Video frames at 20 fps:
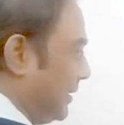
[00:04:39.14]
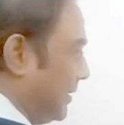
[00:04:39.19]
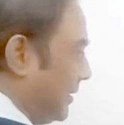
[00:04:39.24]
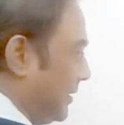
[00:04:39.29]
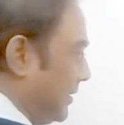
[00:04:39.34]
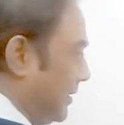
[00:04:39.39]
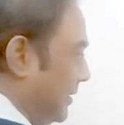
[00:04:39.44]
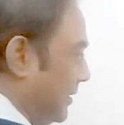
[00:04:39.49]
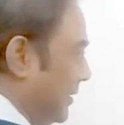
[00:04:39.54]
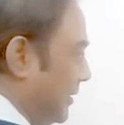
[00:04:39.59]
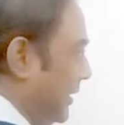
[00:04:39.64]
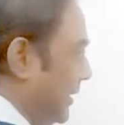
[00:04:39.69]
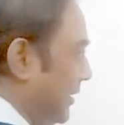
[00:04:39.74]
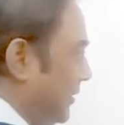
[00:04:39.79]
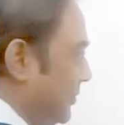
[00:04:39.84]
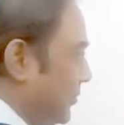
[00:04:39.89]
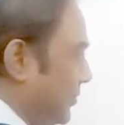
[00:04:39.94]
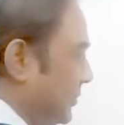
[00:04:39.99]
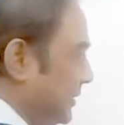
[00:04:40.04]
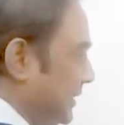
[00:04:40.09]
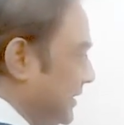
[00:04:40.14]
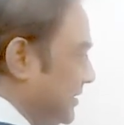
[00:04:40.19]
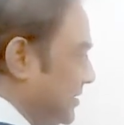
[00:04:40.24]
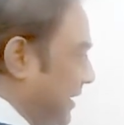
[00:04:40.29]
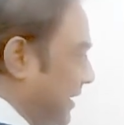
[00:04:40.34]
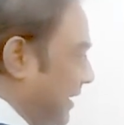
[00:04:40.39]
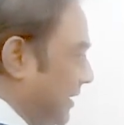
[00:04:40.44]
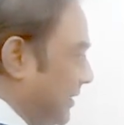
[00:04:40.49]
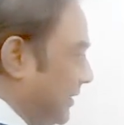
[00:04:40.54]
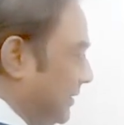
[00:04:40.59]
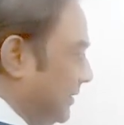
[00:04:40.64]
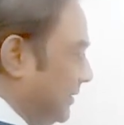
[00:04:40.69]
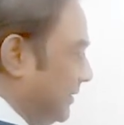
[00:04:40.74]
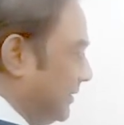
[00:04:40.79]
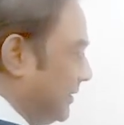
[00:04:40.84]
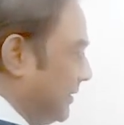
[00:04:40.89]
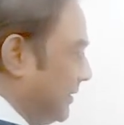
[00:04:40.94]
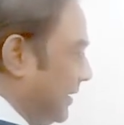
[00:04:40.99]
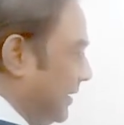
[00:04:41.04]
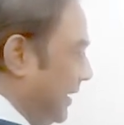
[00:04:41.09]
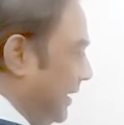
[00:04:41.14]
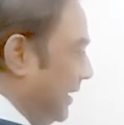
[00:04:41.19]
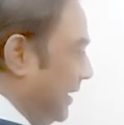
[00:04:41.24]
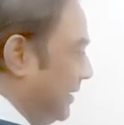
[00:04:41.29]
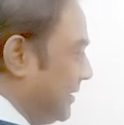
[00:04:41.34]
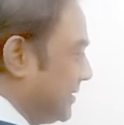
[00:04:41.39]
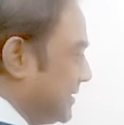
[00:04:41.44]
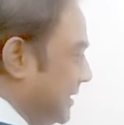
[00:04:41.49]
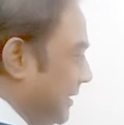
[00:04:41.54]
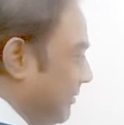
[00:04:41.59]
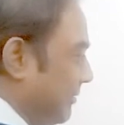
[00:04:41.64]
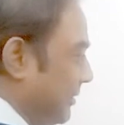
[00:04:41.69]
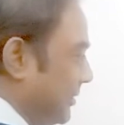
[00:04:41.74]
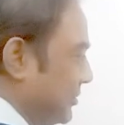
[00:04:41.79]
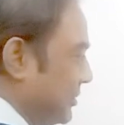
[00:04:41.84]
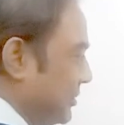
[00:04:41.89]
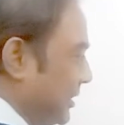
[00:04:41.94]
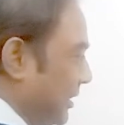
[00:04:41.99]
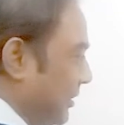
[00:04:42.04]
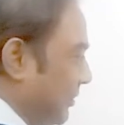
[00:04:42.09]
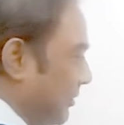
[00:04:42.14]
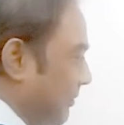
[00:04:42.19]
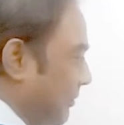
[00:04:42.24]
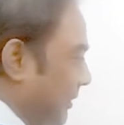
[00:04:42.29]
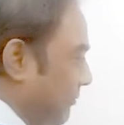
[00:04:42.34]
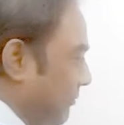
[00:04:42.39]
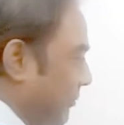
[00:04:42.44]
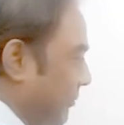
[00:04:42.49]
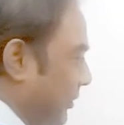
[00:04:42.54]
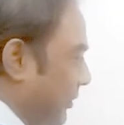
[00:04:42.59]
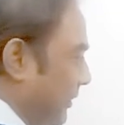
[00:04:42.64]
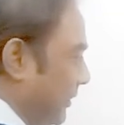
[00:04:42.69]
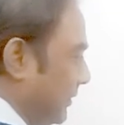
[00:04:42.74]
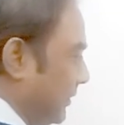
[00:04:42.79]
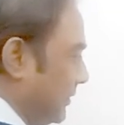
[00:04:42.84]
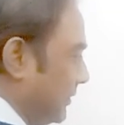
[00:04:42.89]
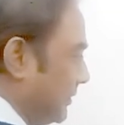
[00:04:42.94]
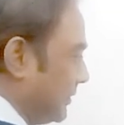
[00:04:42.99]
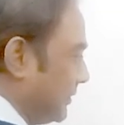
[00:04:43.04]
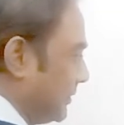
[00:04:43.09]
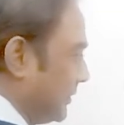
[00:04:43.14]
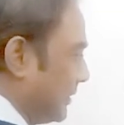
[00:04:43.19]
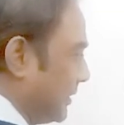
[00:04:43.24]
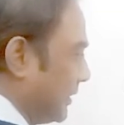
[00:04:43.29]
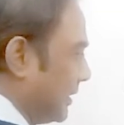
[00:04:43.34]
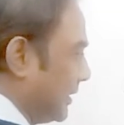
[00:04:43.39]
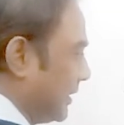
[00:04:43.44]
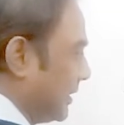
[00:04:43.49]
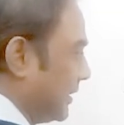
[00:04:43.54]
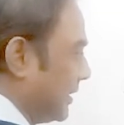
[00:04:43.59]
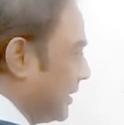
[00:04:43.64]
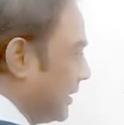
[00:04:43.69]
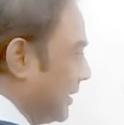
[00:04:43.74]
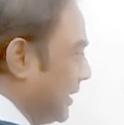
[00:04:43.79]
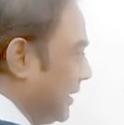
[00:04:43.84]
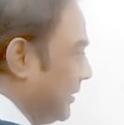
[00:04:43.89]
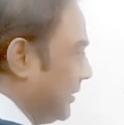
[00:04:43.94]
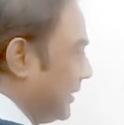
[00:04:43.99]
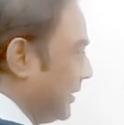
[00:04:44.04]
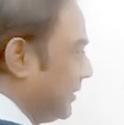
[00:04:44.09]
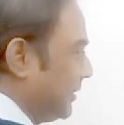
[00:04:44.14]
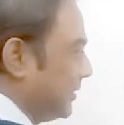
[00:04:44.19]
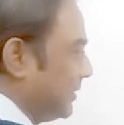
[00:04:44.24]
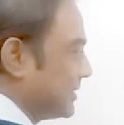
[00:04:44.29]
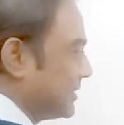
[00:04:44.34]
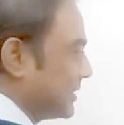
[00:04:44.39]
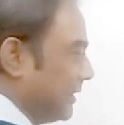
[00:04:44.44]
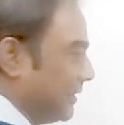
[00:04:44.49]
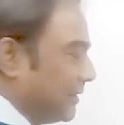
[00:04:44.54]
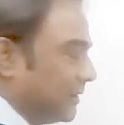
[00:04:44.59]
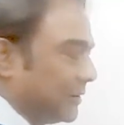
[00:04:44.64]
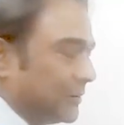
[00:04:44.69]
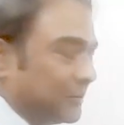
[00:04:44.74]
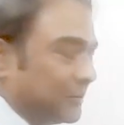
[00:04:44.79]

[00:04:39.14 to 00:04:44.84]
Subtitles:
Then a total is taken and it is averaged out by 4 and you get a result.